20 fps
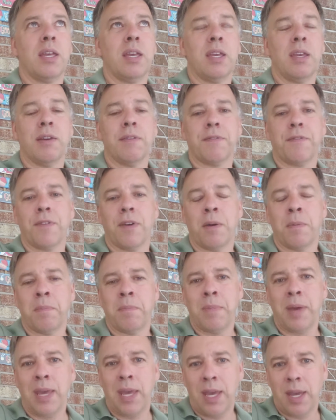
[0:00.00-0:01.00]
If a
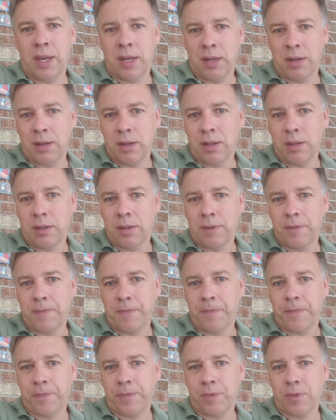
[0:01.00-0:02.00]
man
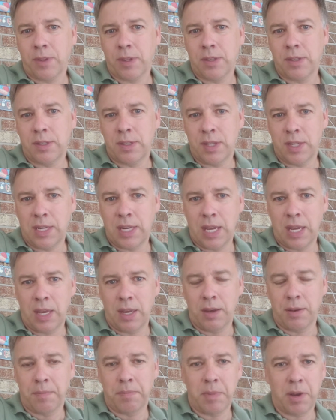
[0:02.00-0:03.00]

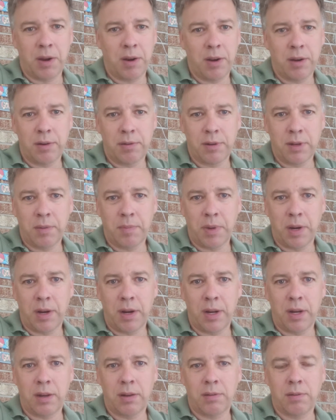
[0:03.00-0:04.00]
today, married or
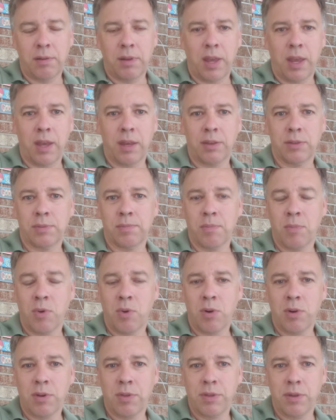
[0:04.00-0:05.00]
unmarried, has
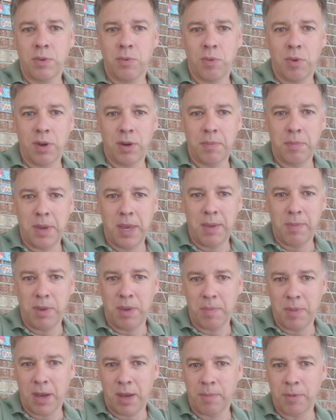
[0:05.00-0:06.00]
more than one baby
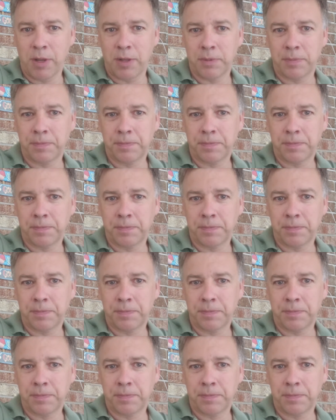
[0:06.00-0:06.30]
mama,